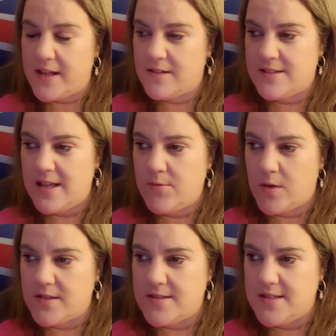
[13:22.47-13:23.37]
because he
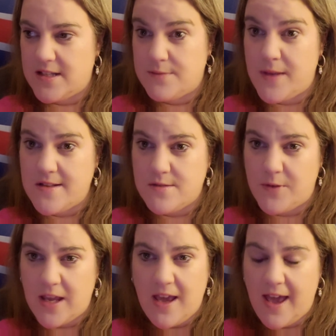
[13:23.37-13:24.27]
was six months
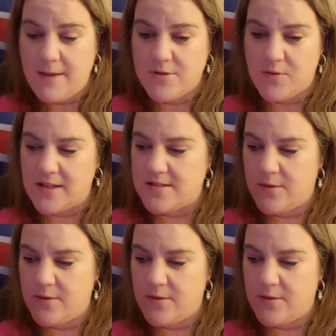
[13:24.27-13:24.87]
when he came to us.